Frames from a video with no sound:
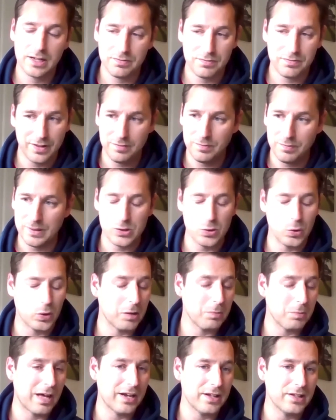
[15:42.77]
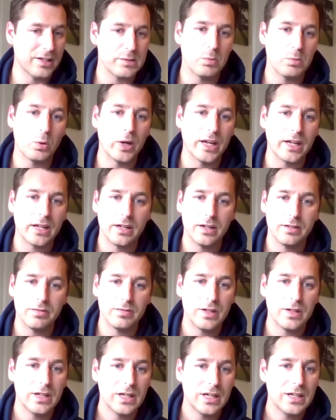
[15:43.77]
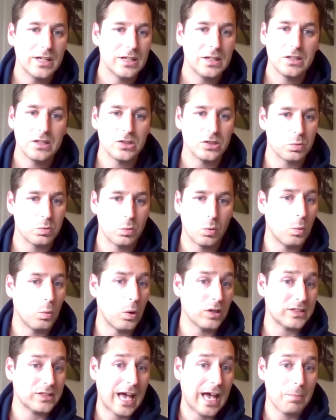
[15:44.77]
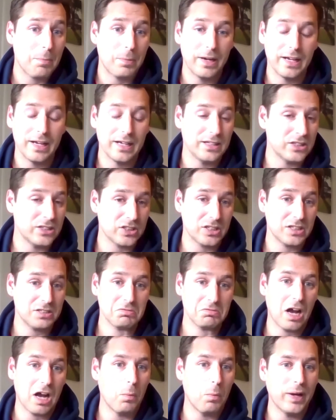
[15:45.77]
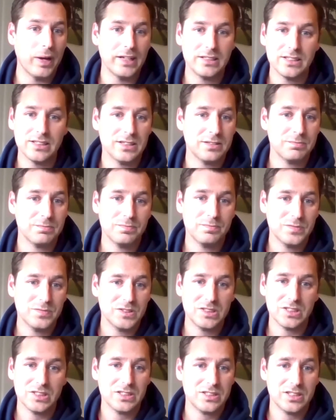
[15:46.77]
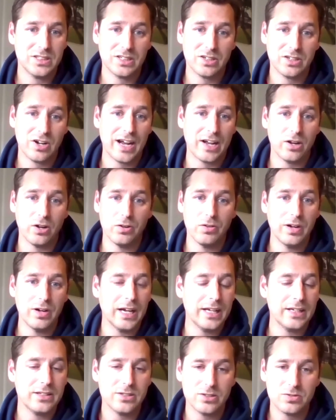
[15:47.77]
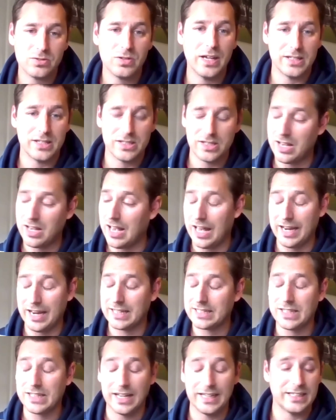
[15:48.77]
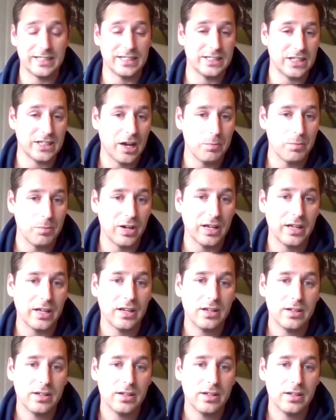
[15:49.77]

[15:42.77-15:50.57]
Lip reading: They've been talking about it this morning, kind of just what's happening, and just can't wait to crack on really. So it's an exciting time really.